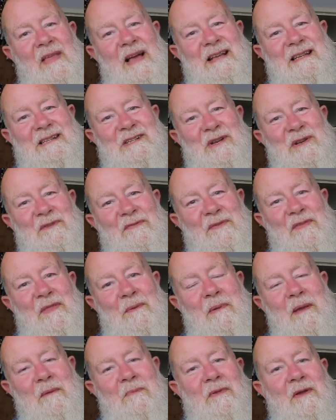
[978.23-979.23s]
that's just for
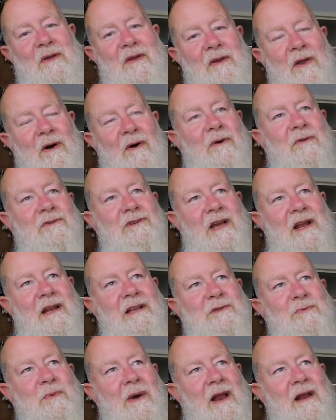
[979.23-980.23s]
the people that are not on
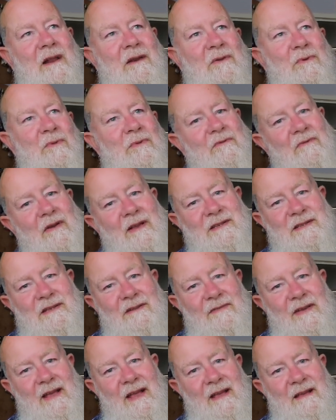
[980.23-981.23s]
Chalice Well, and all the rest
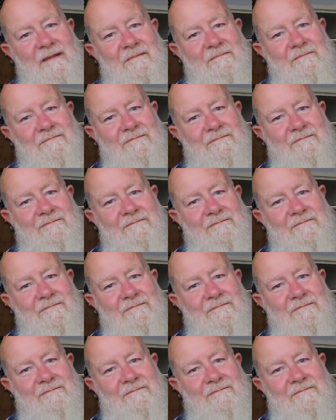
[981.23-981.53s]
of it.